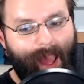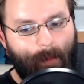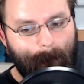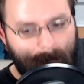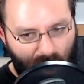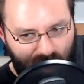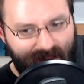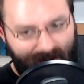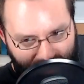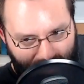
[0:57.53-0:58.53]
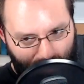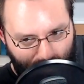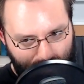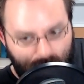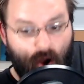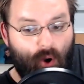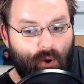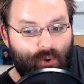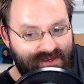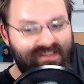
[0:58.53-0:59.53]
burn it now
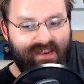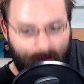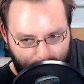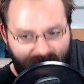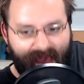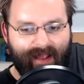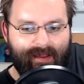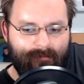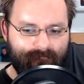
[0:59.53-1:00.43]
or send it back.